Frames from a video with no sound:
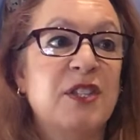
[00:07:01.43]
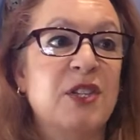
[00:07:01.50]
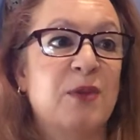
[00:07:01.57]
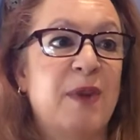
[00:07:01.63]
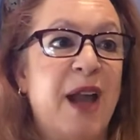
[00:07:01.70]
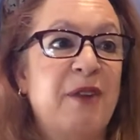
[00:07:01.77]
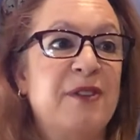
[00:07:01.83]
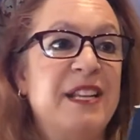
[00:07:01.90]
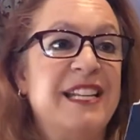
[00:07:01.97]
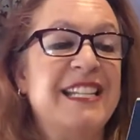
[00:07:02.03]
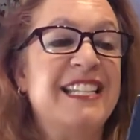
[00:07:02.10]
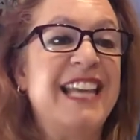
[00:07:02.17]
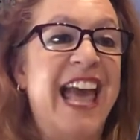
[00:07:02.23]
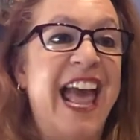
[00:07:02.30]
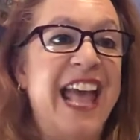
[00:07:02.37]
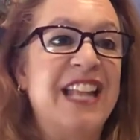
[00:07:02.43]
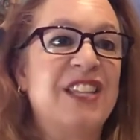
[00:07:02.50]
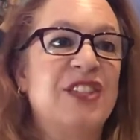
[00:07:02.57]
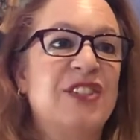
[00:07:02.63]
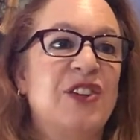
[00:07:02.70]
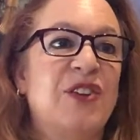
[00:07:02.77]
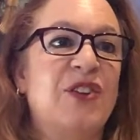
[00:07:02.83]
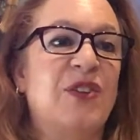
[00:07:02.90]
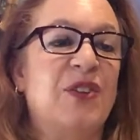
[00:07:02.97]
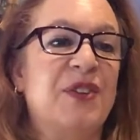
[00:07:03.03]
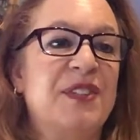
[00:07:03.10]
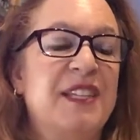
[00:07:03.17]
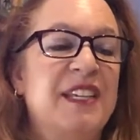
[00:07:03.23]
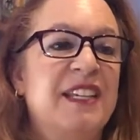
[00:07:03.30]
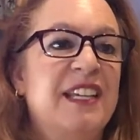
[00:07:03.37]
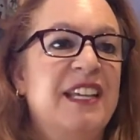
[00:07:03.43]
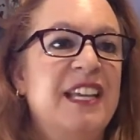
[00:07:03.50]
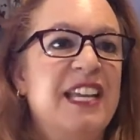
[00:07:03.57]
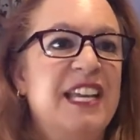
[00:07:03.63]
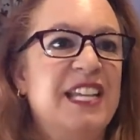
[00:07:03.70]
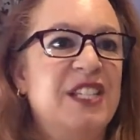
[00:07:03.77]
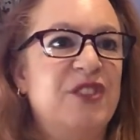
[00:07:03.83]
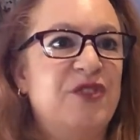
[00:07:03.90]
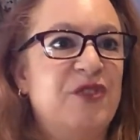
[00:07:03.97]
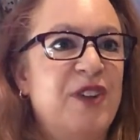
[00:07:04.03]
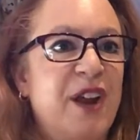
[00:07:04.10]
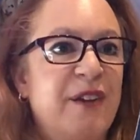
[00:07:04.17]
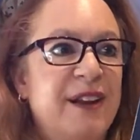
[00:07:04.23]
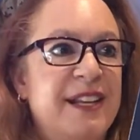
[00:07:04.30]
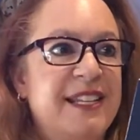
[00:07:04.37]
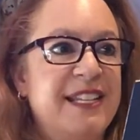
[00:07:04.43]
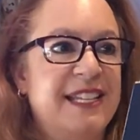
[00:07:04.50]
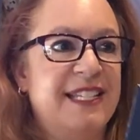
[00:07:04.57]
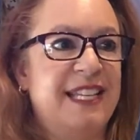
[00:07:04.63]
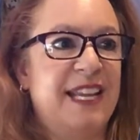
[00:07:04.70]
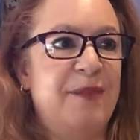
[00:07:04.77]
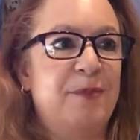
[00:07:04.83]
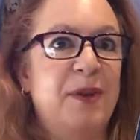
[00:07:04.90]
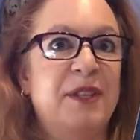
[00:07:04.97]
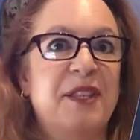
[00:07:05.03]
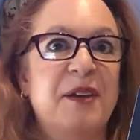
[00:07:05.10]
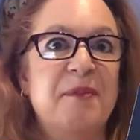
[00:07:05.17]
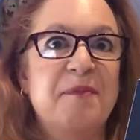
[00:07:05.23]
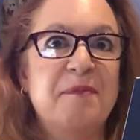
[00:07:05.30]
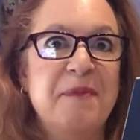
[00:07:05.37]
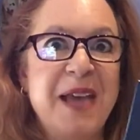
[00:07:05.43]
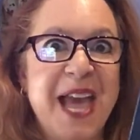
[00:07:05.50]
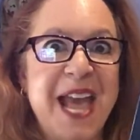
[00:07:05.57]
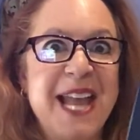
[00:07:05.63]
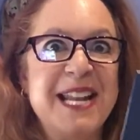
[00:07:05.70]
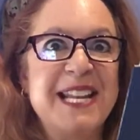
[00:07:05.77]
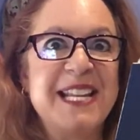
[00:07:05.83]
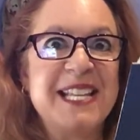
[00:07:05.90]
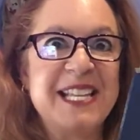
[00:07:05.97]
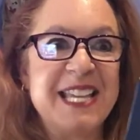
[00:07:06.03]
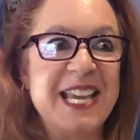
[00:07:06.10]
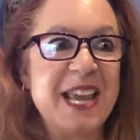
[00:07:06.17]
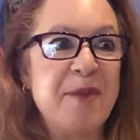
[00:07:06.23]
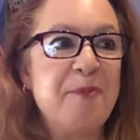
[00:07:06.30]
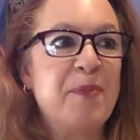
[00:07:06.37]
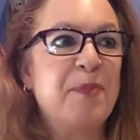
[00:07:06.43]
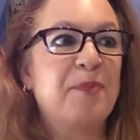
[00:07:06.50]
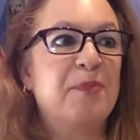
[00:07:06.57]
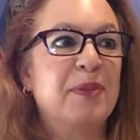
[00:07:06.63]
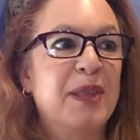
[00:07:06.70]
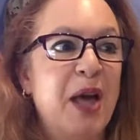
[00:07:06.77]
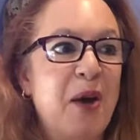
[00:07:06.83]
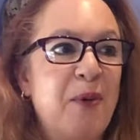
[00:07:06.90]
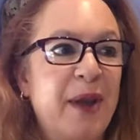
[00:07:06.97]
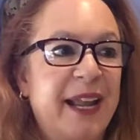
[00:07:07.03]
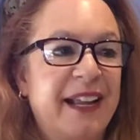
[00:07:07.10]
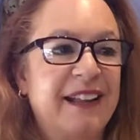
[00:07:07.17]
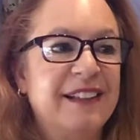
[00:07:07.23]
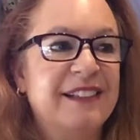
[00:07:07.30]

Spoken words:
around in 10 circles. He's very dizzy, but the men keep blowing.